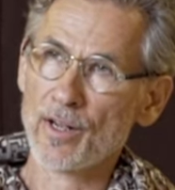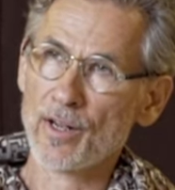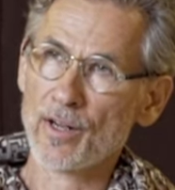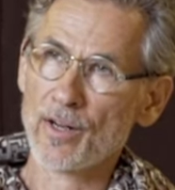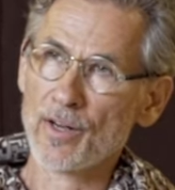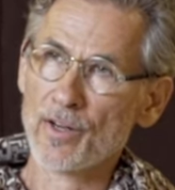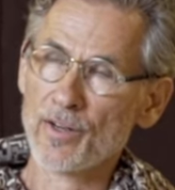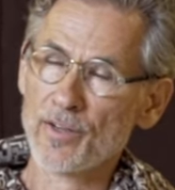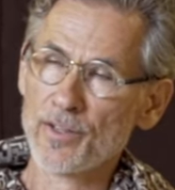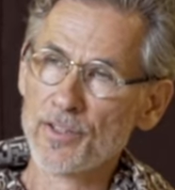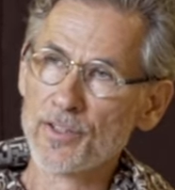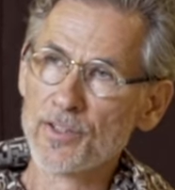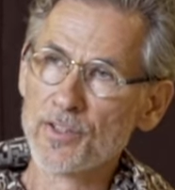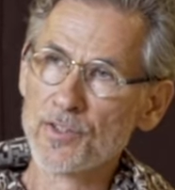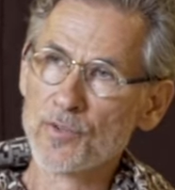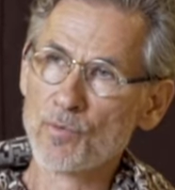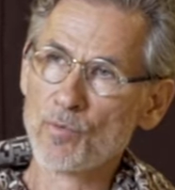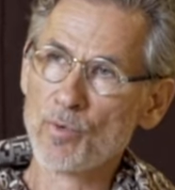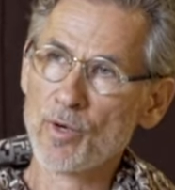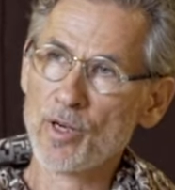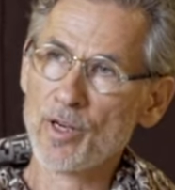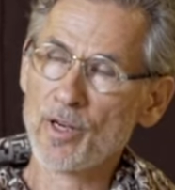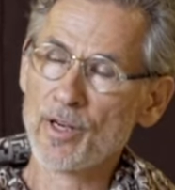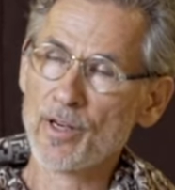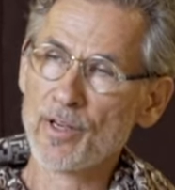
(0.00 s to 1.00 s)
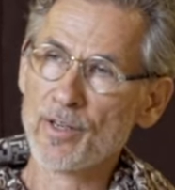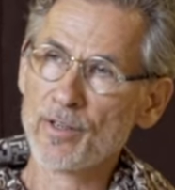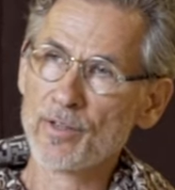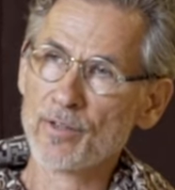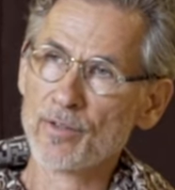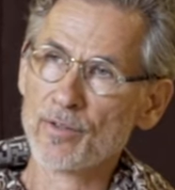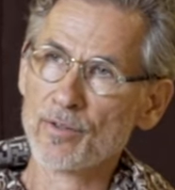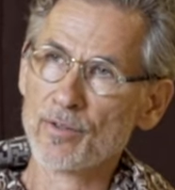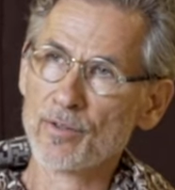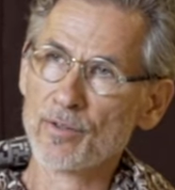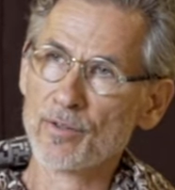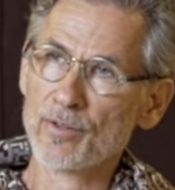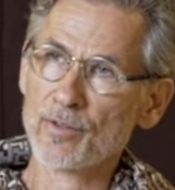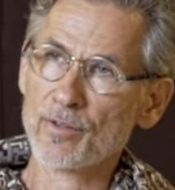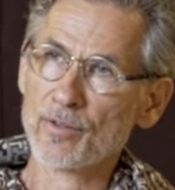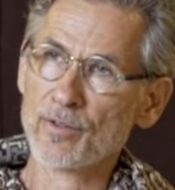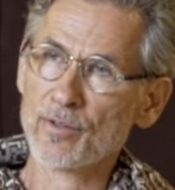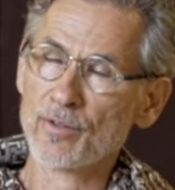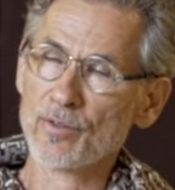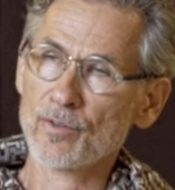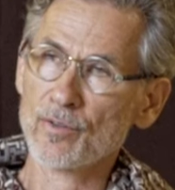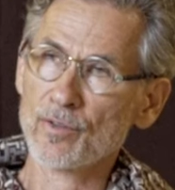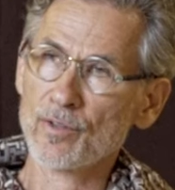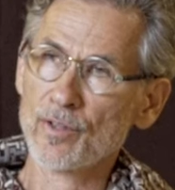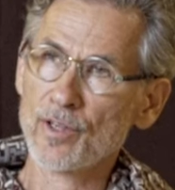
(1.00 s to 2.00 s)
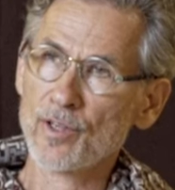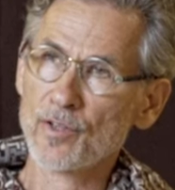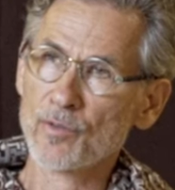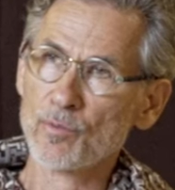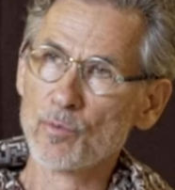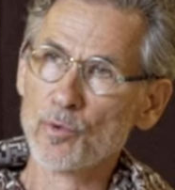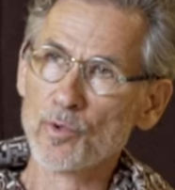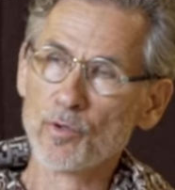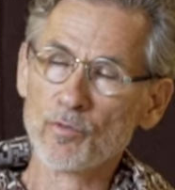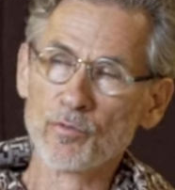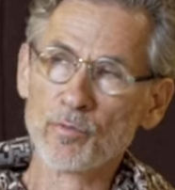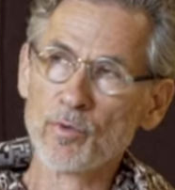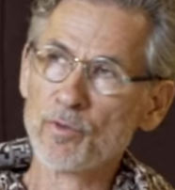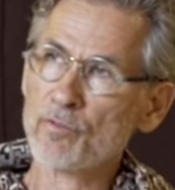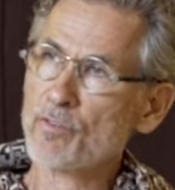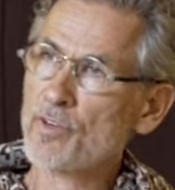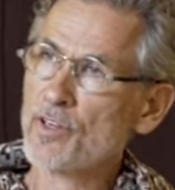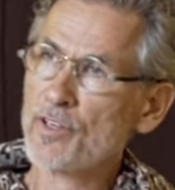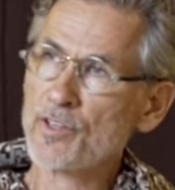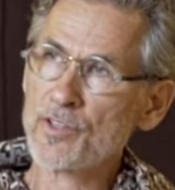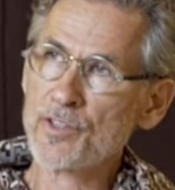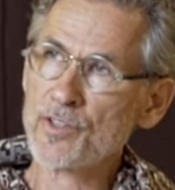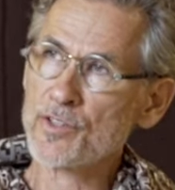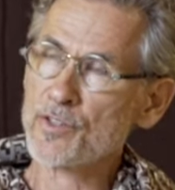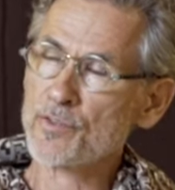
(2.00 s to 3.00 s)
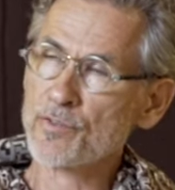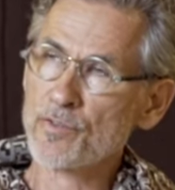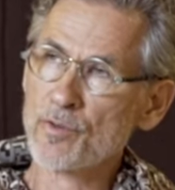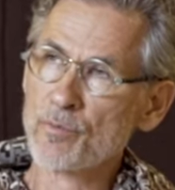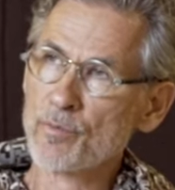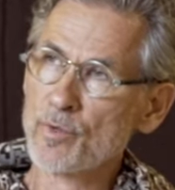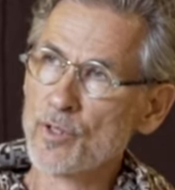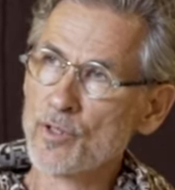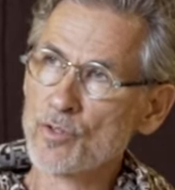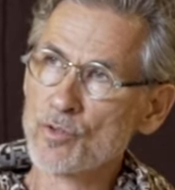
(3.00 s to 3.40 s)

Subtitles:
this is why it would have been very easy for me